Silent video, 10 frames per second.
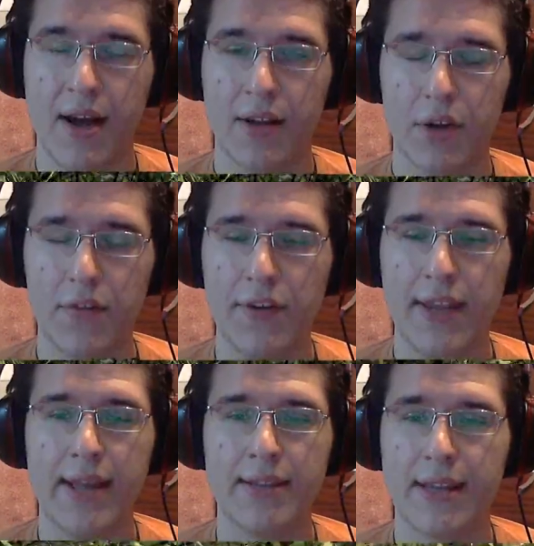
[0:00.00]
Don't
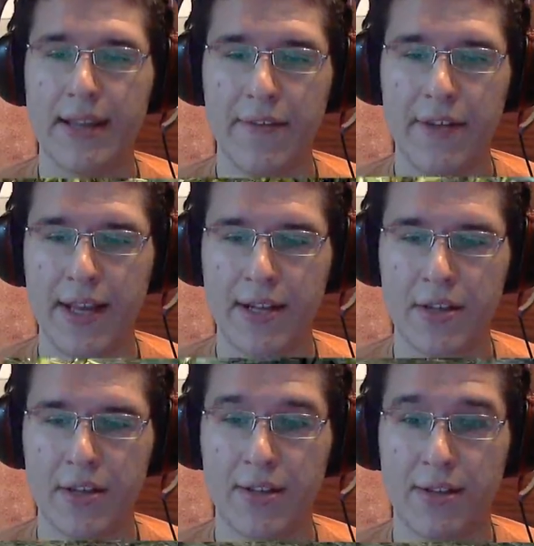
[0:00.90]
forget, in every
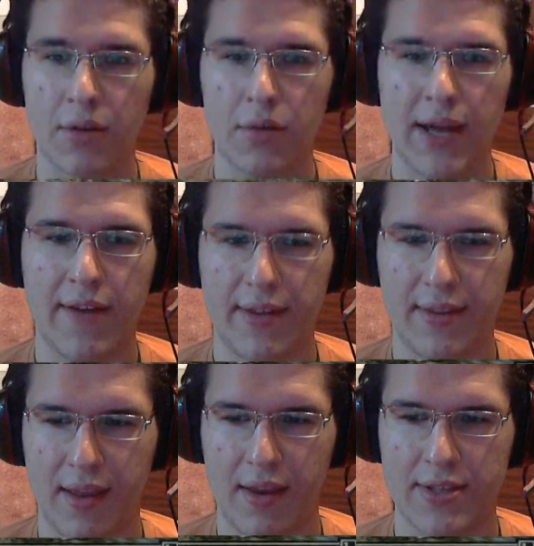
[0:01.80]
dungeon, to loot
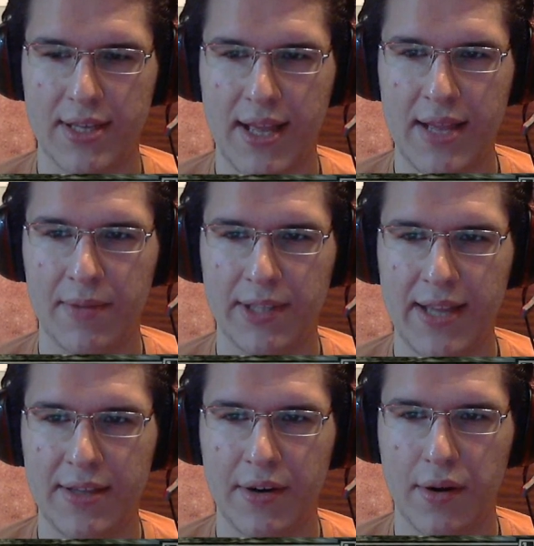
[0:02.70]
everything. You see that?
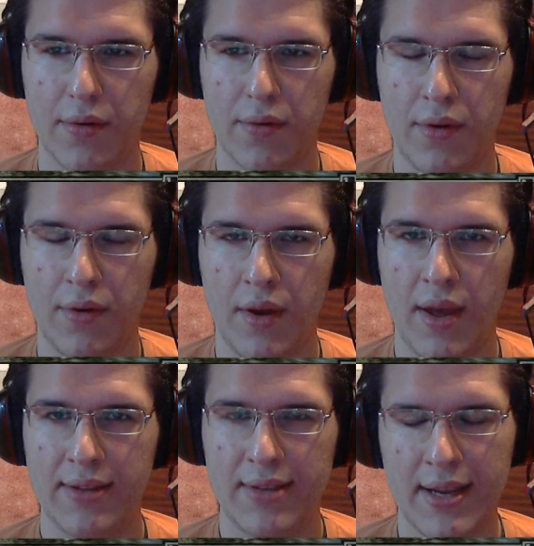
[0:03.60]
Potato row.
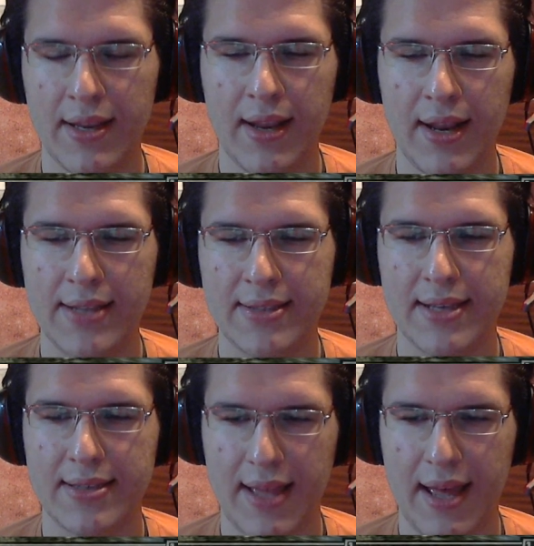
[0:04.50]
Technically it
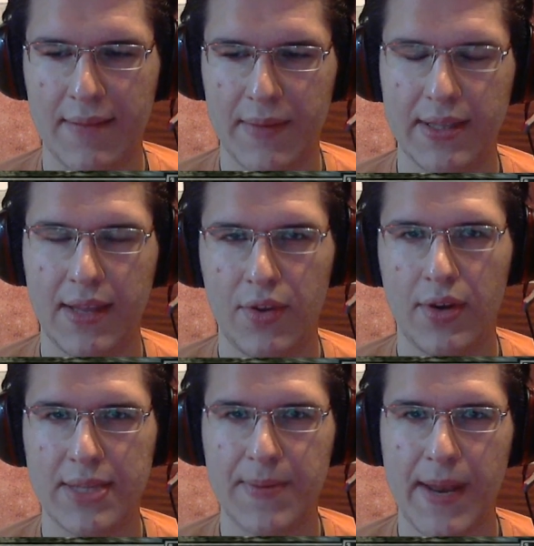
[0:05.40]
says 10, but if
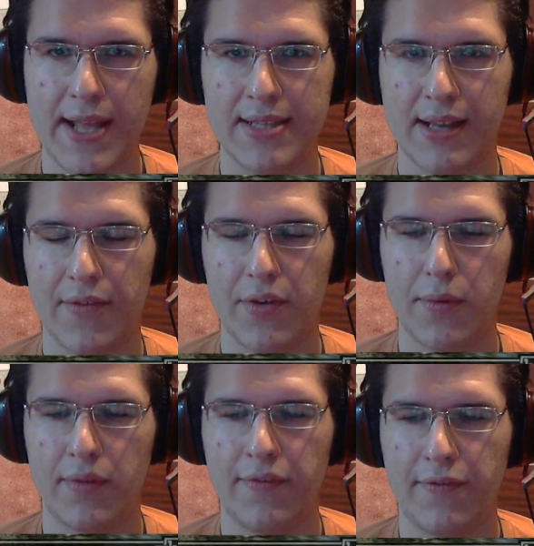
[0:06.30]
you're experienced enough, you
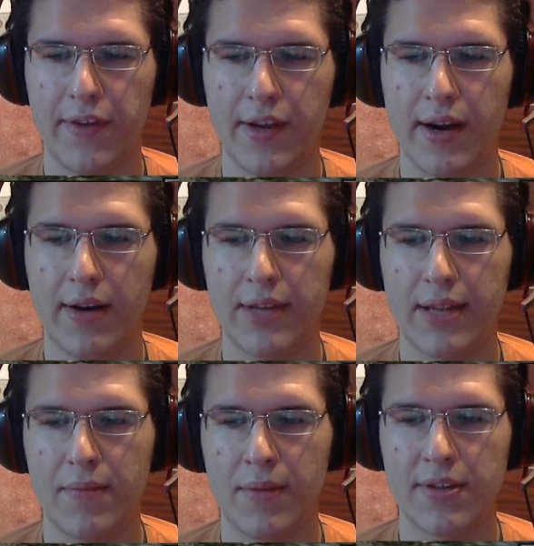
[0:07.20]
will figure out
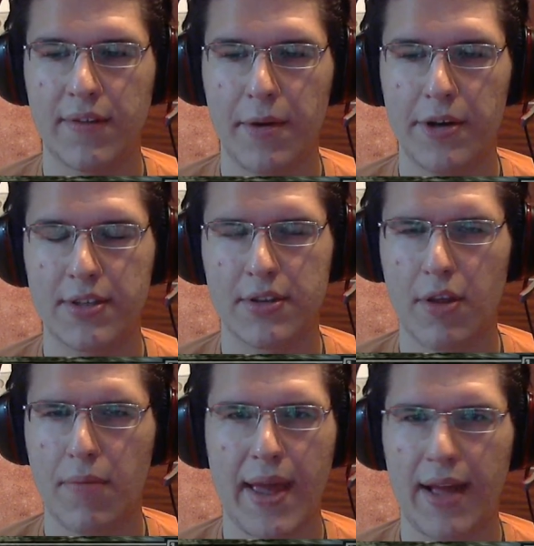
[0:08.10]
that most of the merchants
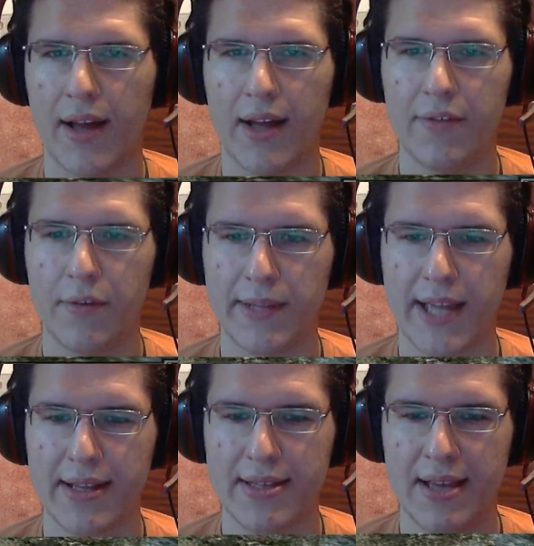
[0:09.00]
don't pay a lot for
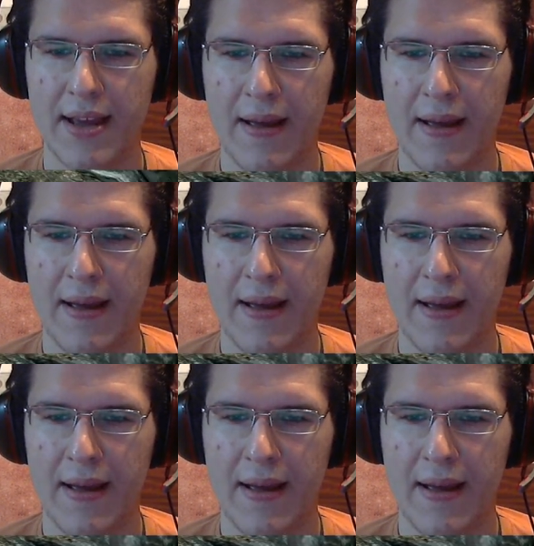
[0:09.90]
potatoes.